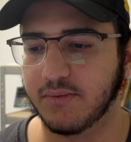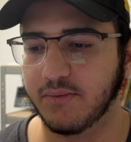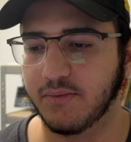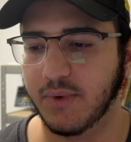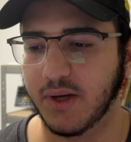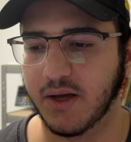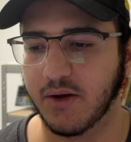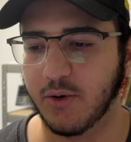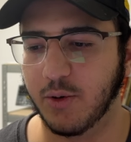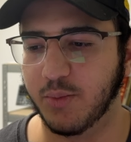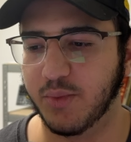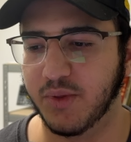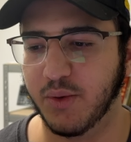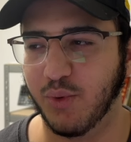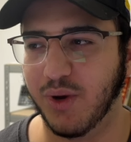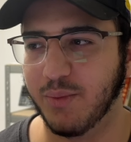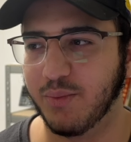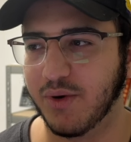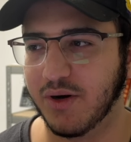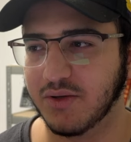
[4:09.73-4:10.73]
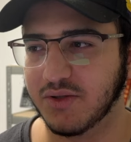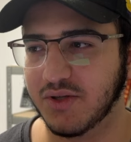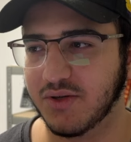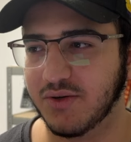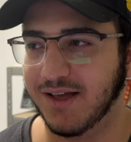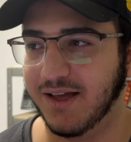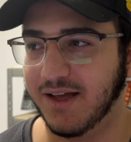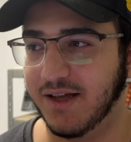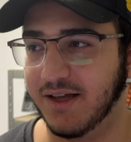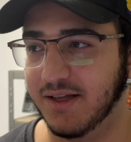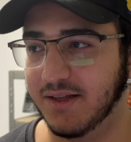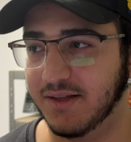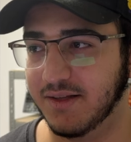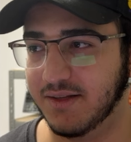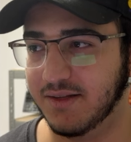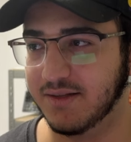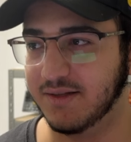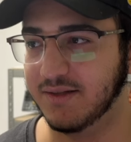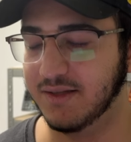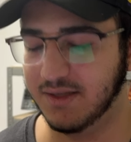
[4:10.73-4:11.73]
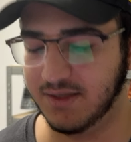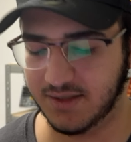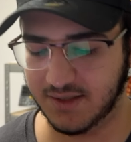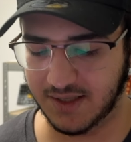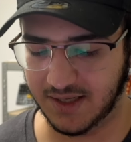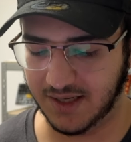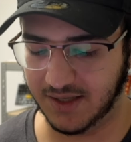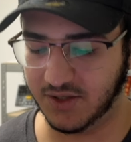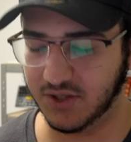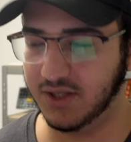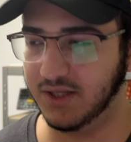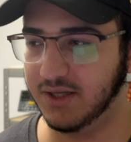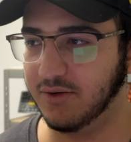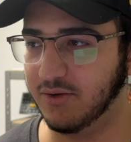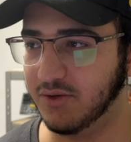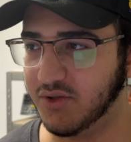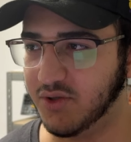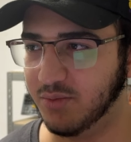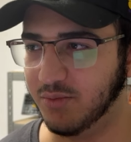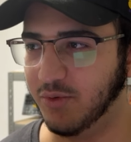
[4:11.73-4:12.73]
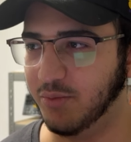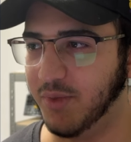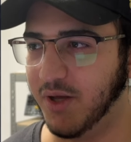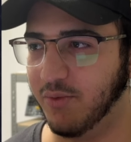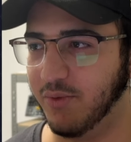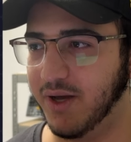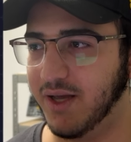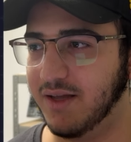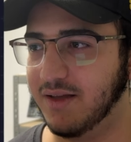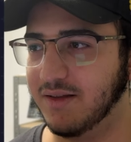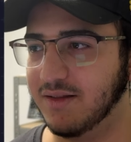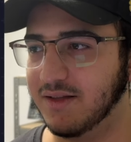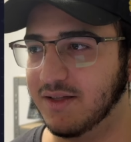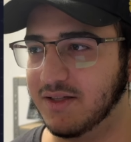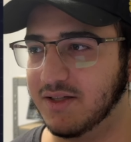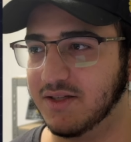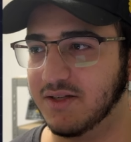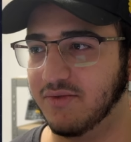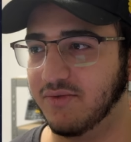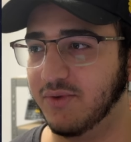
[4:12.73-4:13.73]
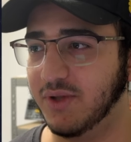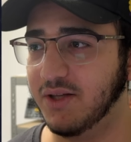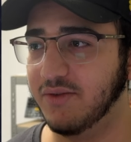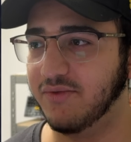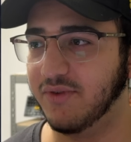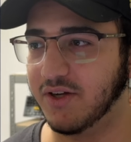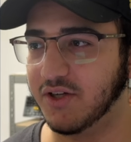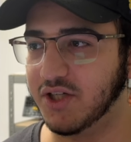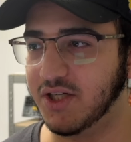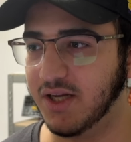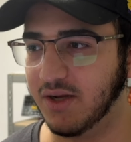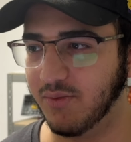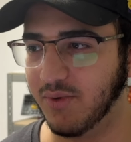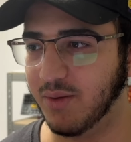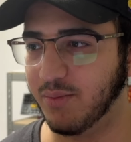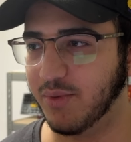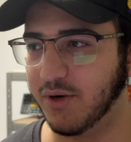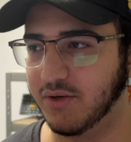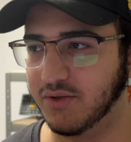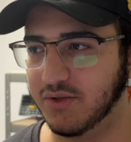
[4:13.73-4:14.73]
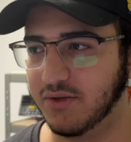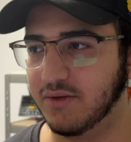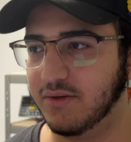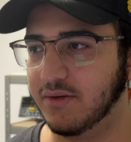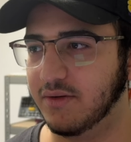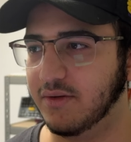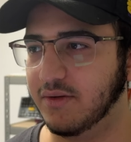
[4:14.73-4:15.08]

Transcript: We can open the web browser, and this actually also blew me away. This is a fully functioning web browser.